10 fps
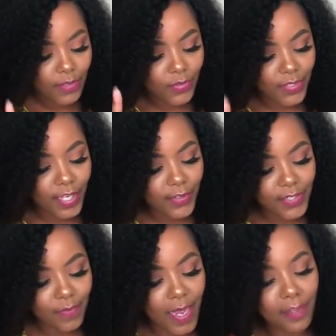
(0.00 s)
Today you
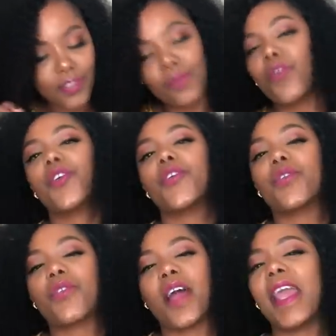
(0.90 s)
smile, tomorrow
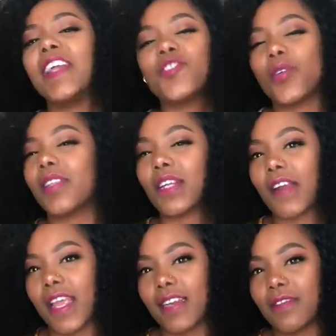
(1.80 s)
you cry. Enjoy the
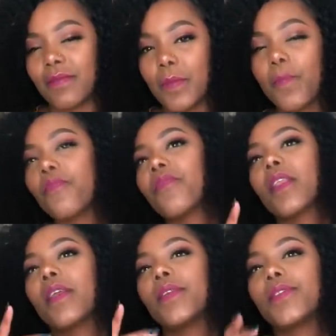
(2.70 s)
ride.
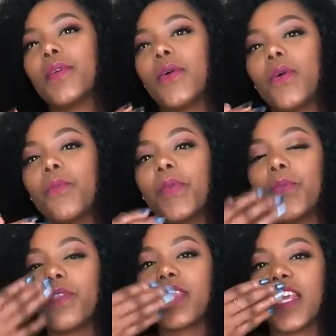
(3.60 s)
So
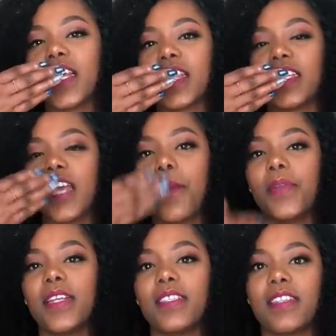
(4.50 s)
people think that
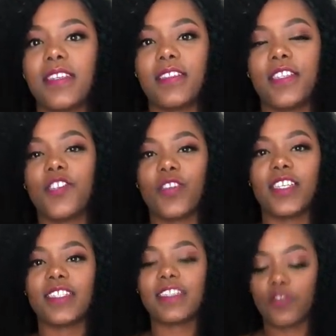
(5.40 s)
happiness is a destination. At
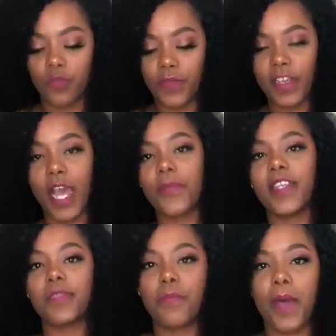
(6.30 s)
least to make
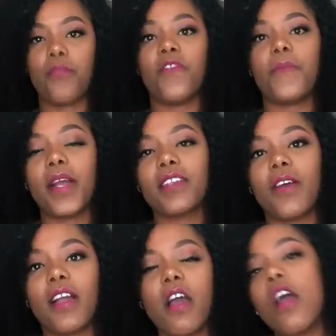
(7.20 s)
happiness, pop, we've packed
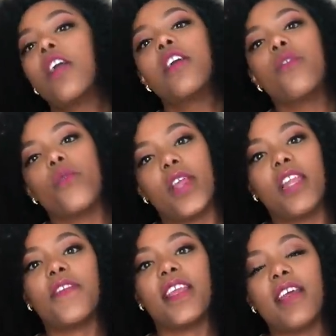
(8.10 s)
our car, we're
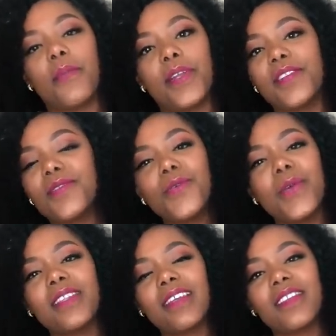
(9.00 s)
living in happiness. No,
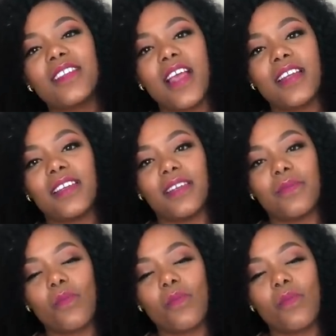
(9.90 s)
it's a journey.